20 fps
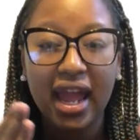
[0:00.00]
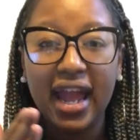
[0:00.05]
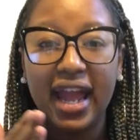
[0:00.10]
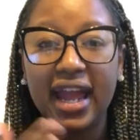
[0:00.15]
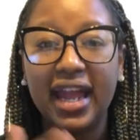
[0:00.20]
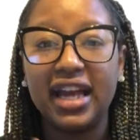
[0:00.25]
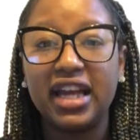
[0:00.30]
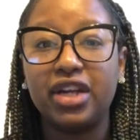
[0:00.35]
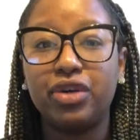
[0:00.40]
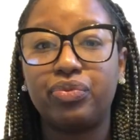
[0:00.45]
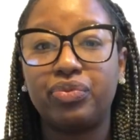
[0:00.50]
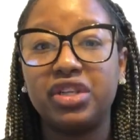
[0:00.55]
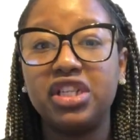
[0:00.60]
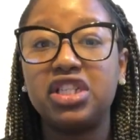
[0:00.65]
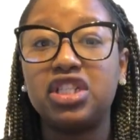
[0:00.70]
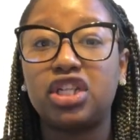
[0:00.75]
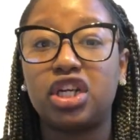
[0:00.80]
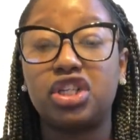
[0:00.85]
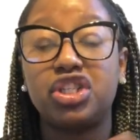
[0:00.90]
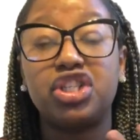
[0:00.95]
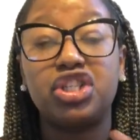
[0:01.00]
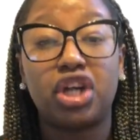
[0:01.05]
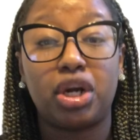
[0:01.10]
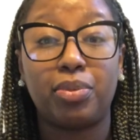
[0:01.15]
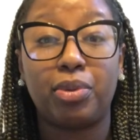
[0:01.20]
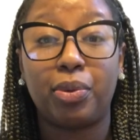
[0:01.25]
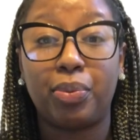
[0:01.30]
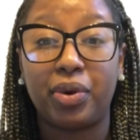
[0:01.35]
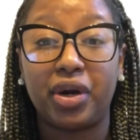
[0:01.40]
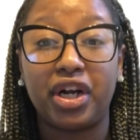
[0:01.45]
and researched
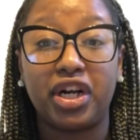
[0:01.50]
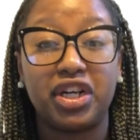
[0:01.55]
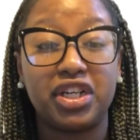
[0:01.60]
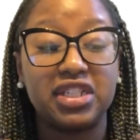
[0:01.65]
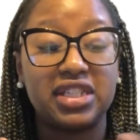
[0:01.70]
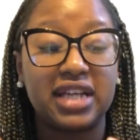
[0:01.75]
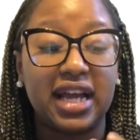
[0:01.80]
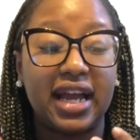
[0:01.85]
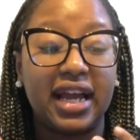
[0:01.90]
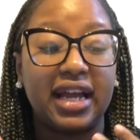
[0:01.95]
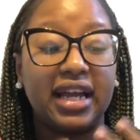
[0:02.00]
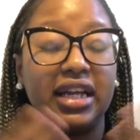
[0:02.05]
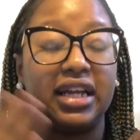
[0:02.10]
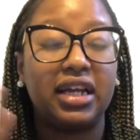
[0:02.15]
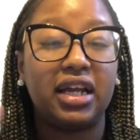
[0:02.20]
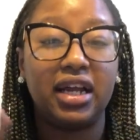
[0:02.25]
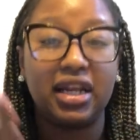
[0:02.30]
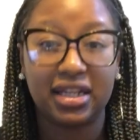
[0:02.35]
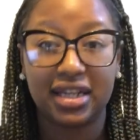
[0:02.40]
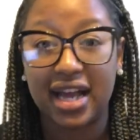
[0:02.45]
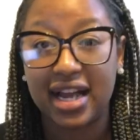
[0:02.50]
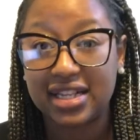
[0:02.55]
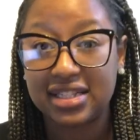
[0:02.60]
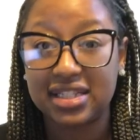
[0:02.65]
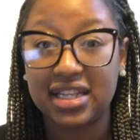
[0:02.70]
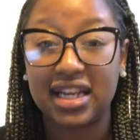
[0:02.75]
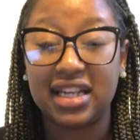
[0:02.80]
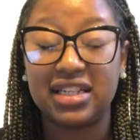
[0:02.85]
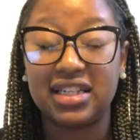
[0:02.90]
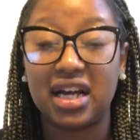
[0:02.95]
thermal printers. And yes,
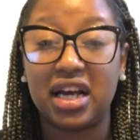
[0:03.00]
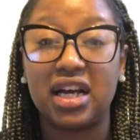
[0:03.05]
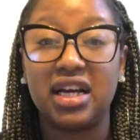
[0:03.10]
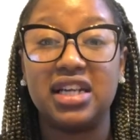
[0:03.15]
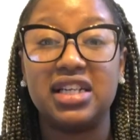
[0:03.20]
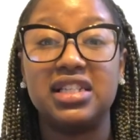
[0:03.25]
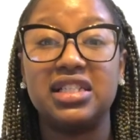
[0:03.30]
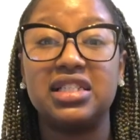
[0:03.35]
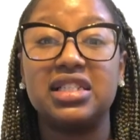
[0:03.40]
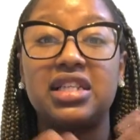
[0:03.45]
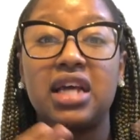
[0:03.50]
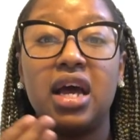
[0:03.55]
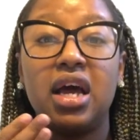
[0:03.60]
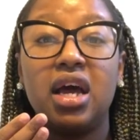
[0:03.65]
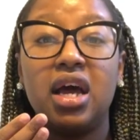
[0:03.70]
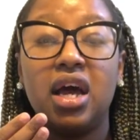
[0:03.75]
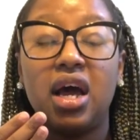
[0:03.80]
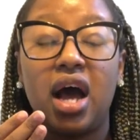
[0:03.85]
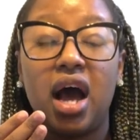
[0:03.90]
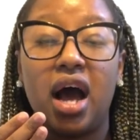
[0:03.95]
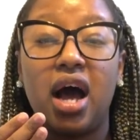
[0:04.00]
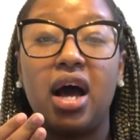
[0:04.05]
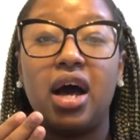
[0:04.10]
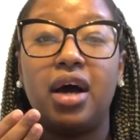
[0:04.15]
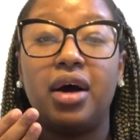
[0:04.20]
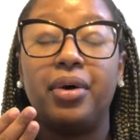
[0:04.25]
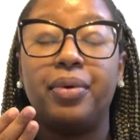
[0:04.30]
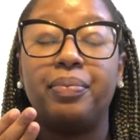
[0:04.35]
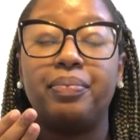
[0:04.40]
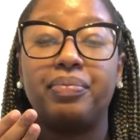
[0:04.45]
it does.
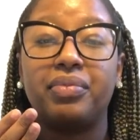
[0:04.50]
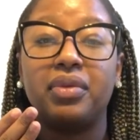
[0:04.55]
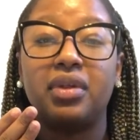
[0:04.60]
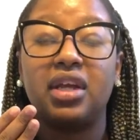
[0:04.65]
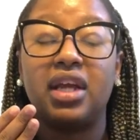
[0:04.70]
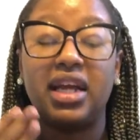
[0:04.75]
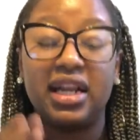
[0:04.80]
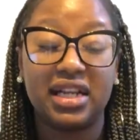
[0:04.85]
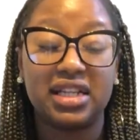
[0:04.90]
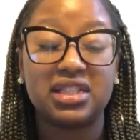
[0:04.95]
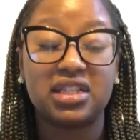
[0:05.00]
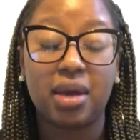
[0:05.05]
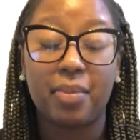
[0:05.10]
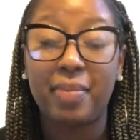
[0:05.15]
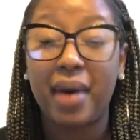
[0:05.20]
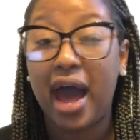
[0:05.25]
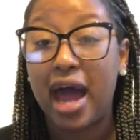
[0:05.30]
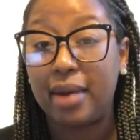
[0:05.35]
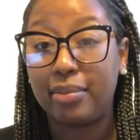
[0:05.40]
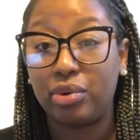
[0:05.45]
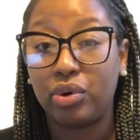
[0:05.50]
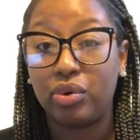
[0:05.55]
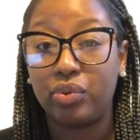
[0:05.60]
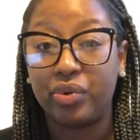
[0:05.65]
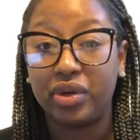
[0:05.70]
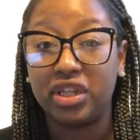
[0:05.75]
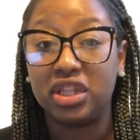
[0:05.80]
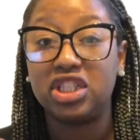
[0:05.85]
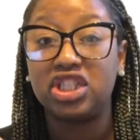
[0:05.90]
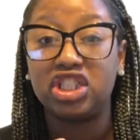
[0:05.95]
Um, it is compatible
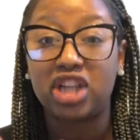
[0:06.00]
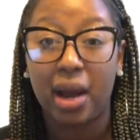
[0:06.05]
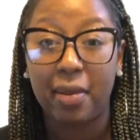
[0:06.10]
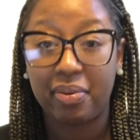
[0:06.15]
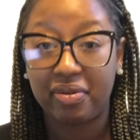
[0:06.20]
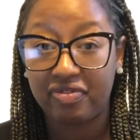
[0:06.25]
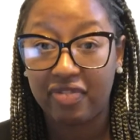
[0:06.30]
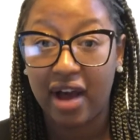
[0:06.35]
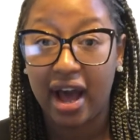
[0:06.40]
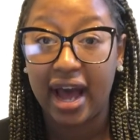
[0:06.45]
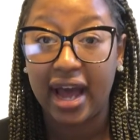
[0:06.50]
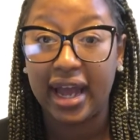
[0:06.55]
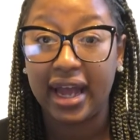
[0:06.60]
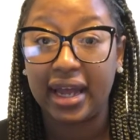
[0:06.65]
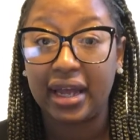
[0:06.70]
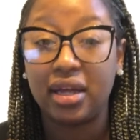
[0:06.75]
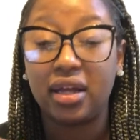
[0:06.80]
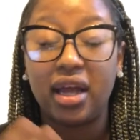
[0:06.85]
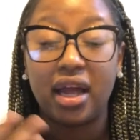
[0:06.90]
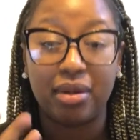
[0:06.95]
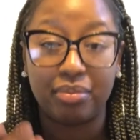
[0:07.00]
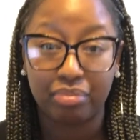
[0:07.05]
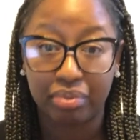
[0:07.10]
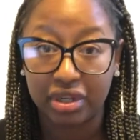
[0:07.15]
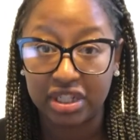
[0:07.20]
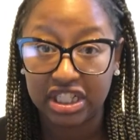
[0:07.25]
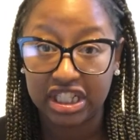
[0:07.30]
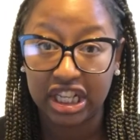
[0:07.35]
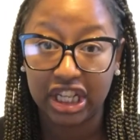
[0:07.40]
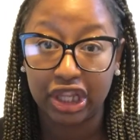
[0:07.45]
with Shopify and
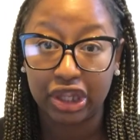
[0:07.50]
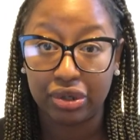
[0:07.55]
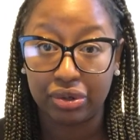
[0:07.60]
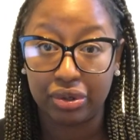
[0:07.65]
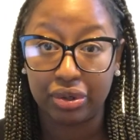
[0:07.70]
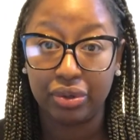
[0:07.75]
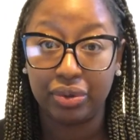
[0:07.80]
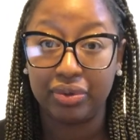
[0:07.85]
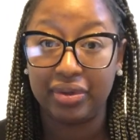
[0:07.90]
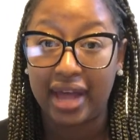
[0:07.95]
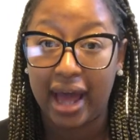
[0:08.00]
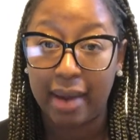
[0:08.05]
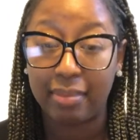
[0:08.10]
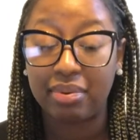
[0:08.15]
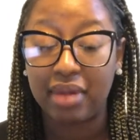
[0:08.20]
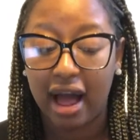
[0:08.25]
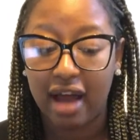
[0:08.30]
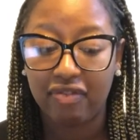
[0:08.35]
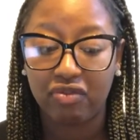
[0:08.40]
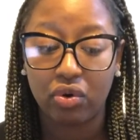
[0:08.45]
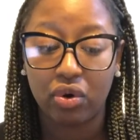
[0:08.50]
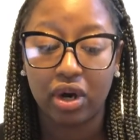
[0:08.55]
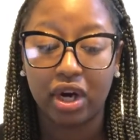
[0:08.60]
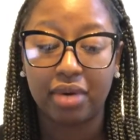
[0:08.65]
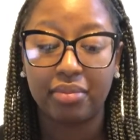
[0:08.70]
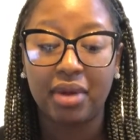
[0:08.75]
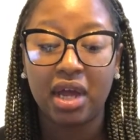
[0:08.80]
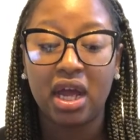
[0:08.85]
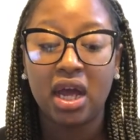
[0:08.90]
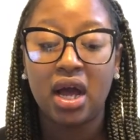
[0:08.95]
printing through that
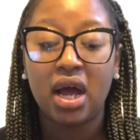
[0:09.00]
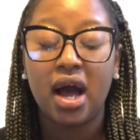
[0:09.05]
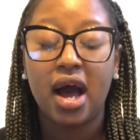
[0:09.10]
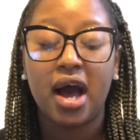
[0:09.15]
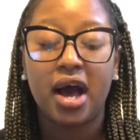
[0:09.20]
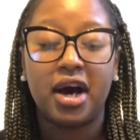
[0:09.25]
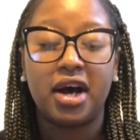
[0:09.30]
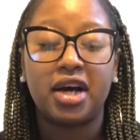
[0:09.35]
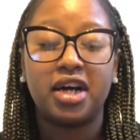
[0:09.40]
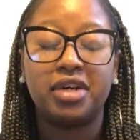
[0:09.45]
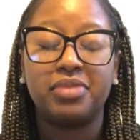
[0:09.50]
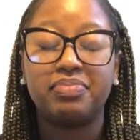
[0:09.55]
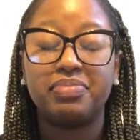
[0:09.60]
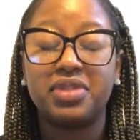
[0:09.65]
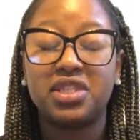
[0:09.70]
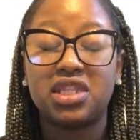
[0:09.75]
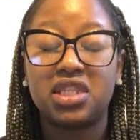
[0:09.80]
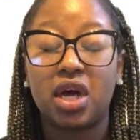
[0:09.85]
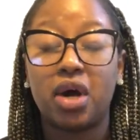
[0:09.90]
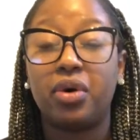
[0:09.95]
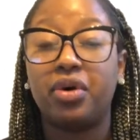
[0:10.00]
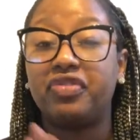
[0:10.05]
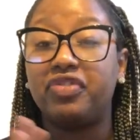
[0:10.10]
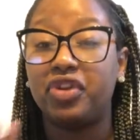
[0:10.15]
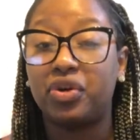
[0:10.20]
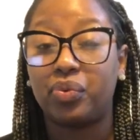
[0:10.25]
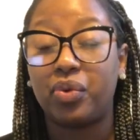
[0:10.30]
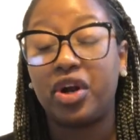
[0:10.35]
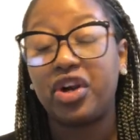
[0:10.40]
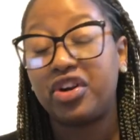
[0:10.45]
platform. Um, so if
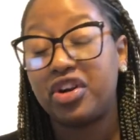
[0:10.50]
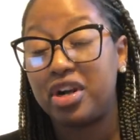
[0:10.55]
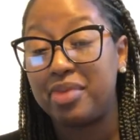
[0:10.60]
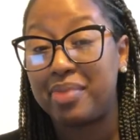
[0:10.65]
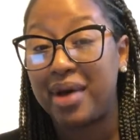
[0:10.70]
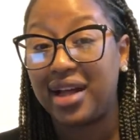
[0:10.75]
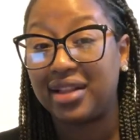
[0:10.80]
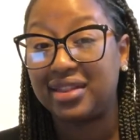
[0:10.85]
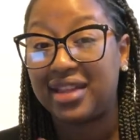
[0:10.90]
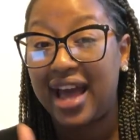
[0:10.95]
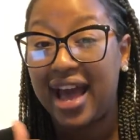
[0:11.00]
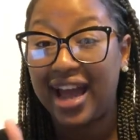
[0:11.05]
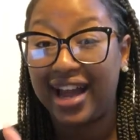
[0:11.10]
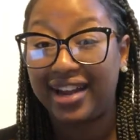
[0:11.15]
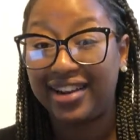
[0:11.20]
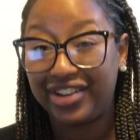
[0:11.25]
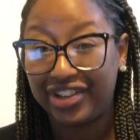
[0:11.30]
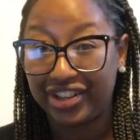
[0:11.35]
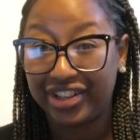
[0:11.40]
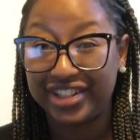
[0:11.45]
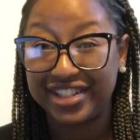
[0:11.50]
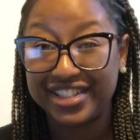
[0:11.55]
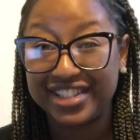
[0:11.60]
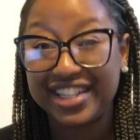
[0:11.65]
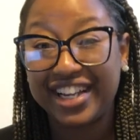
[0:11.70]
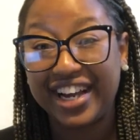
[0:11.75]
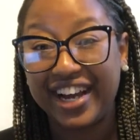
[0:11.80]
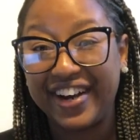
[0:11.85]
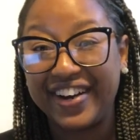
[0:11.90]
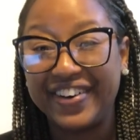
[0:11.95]
you're wondering about that, you're good
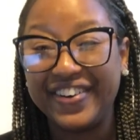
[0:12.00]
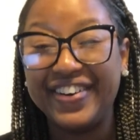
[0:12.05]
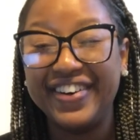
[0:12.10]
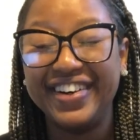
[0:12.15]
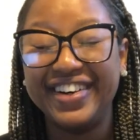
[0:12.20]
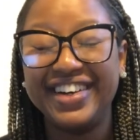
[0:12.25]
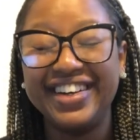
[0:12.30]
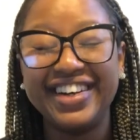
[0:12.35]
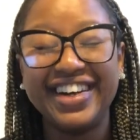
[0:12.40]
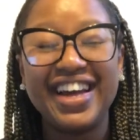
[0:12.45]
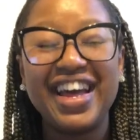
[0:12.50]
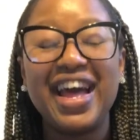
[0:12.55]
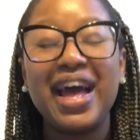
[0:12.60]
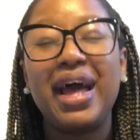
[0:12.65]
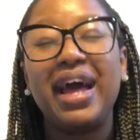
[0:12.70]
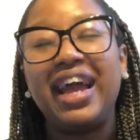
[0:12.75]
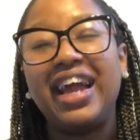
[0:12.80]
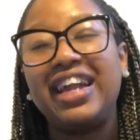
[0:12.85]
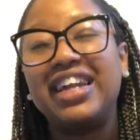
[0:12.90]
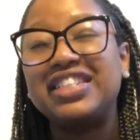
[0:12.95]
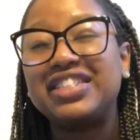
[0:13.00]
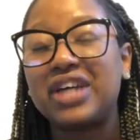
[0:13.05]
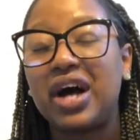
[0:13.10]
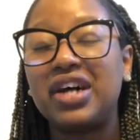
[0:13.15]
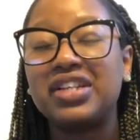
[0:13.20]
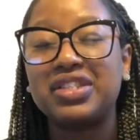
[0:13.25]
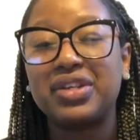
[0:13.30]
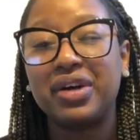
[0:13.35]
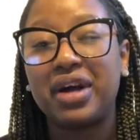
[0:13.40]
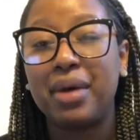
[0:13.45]
to go. And it's
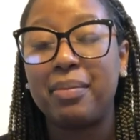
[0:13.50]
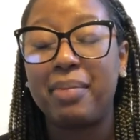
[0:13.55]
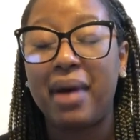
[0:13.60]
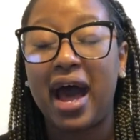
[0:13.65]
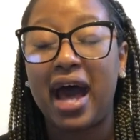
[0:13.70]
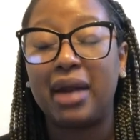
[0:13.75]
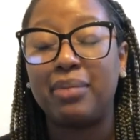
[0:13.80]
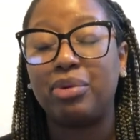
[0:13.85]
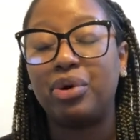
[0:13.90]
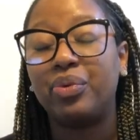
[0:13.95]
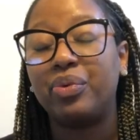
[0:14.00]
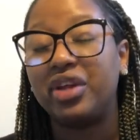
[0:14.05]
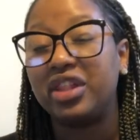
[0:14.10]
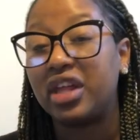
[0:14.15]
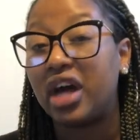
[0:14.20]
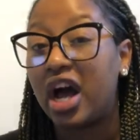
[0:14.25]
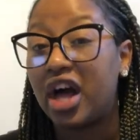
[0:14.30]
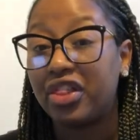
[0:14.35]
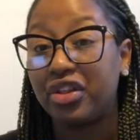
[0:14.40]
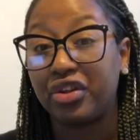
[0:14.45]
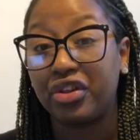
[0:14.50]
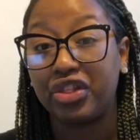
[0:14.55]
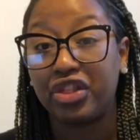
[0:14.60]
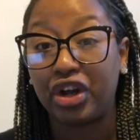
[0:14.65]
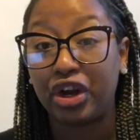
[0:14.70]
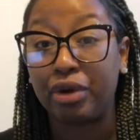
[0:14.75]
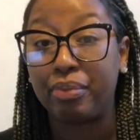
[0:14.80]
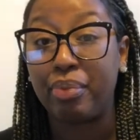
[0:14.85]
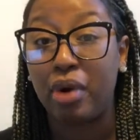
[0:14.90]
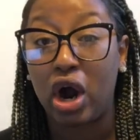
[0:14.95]
also compatible with other
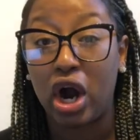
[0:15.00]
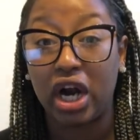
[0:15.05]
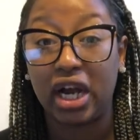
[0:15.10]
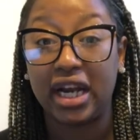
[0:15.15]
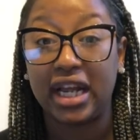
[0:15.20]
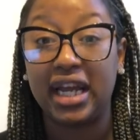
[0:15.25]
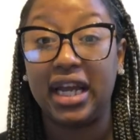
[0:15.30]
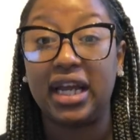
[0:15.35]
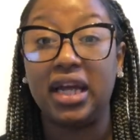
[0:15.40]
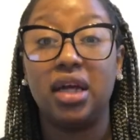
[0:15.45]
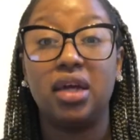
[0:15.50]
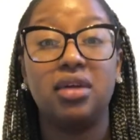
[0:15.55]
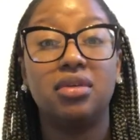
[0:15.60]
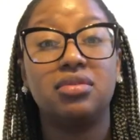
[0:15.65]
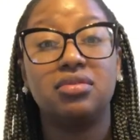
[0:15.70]
third-party